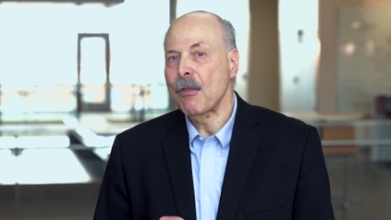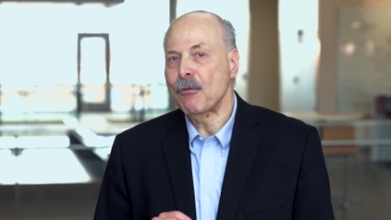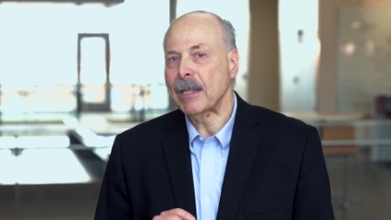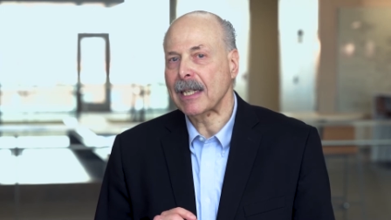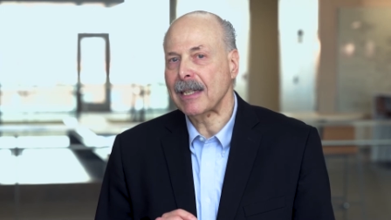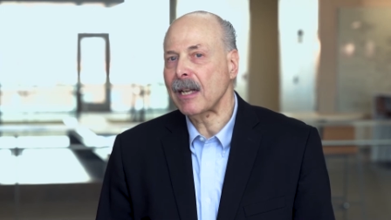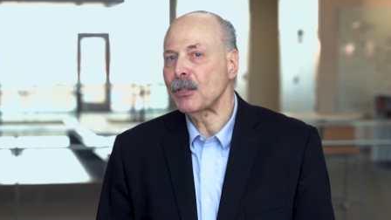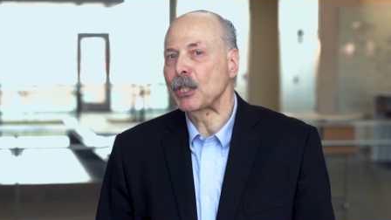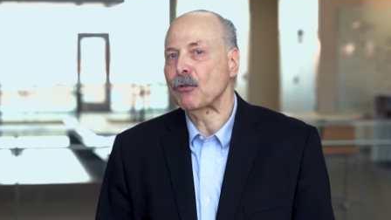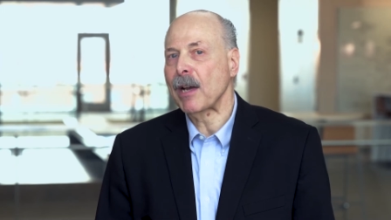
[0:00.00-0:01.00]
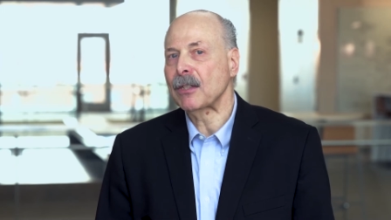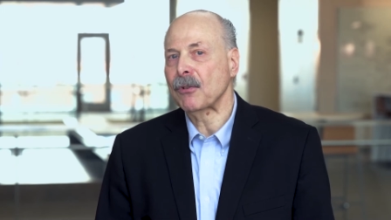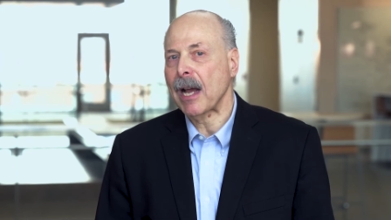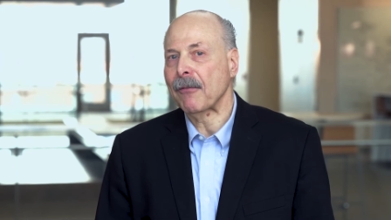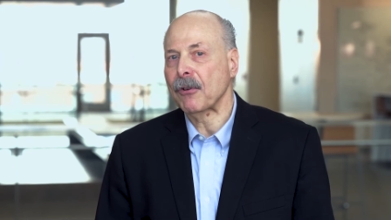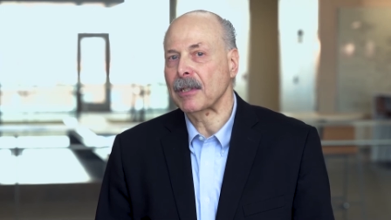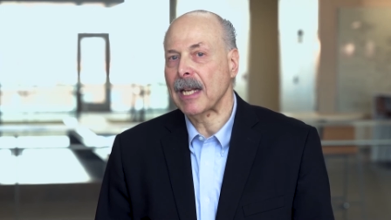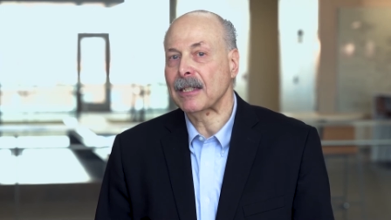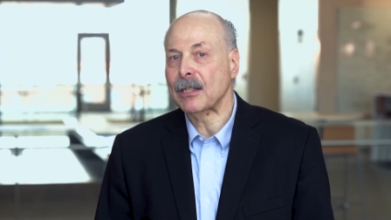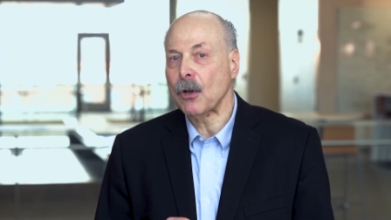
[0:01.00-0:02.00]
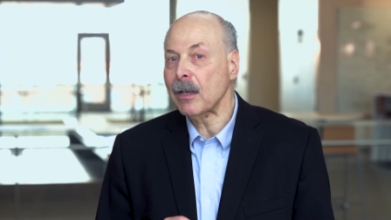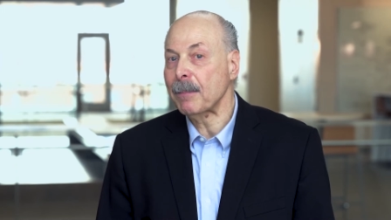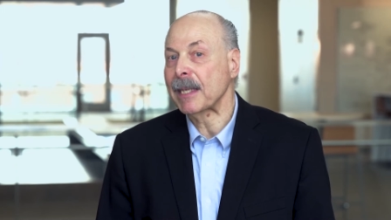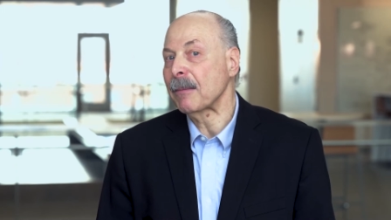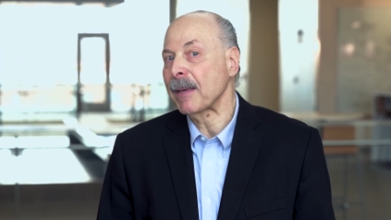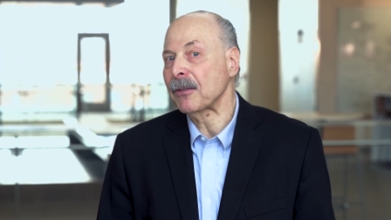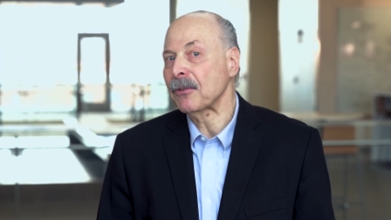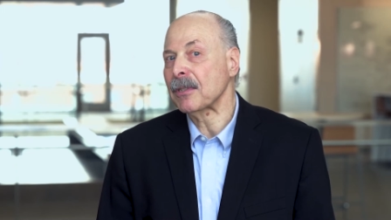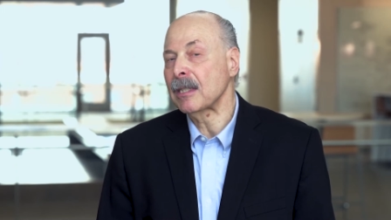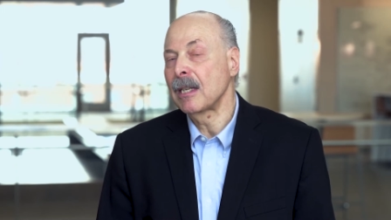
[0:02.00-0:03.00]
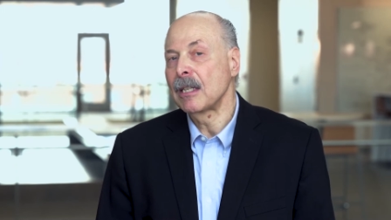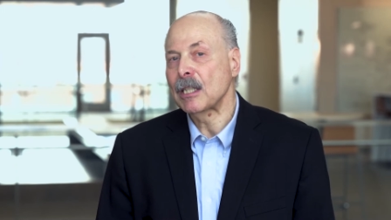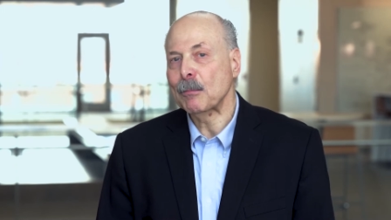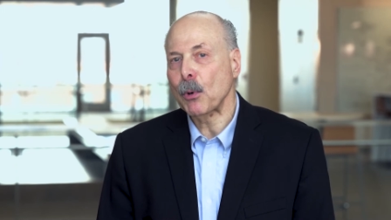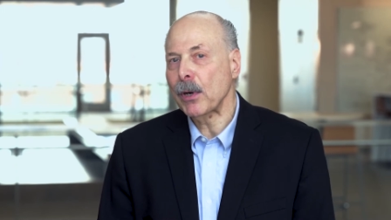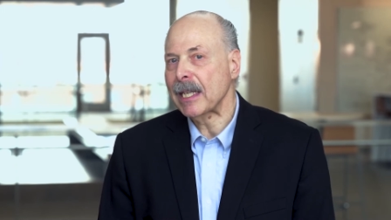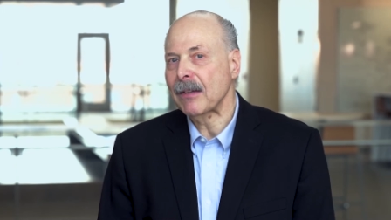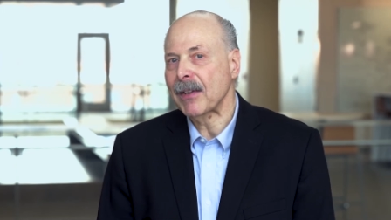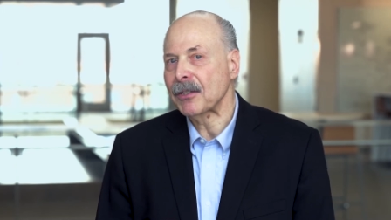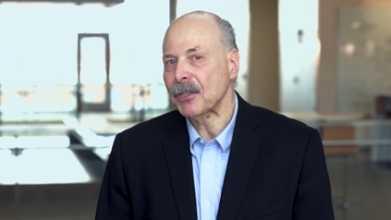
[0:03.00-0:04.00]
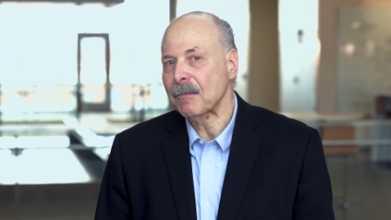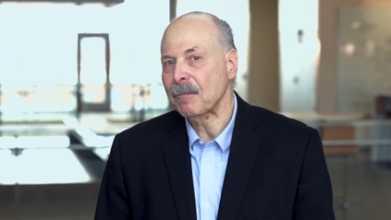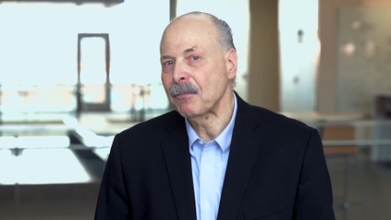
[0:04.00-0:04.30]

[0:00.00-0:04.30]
through technology transfer efforts and startup incubators, spurring innovation.